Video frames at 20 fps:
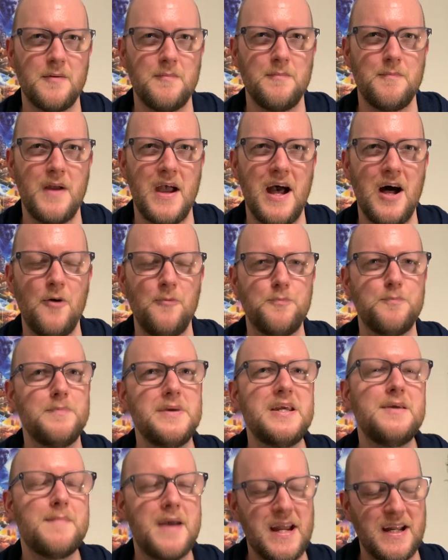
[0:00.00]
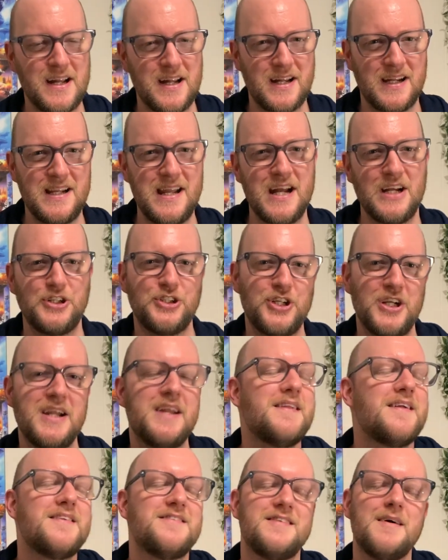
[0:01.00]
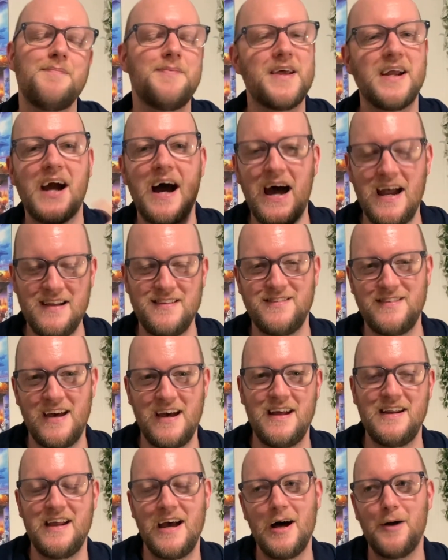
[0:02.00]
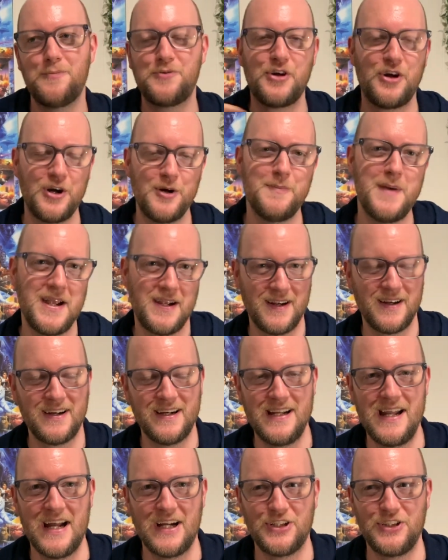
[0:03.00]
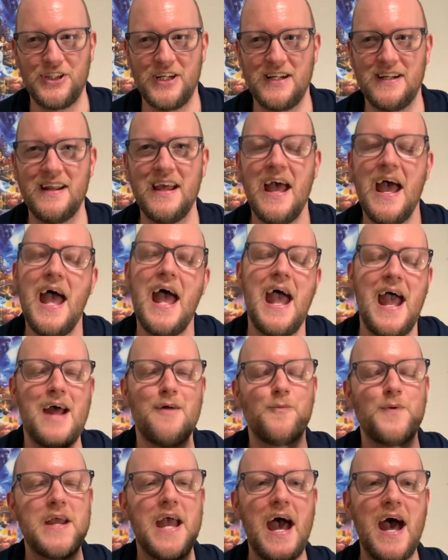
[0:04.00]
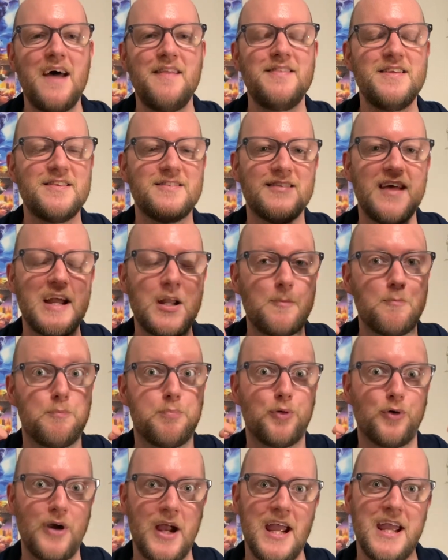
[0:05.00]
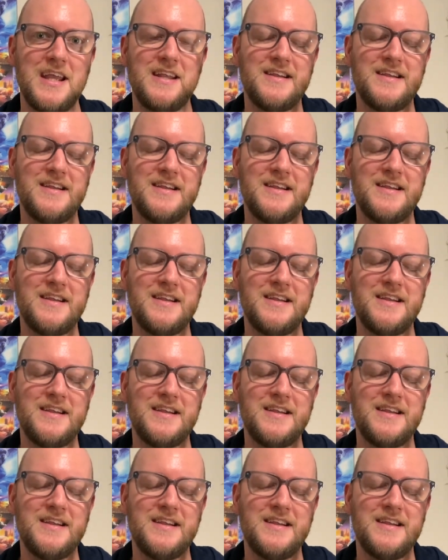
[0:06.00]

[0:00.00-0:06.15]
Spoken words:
helped me make a connection, and then something I said helped her make a connection, and we had this like brain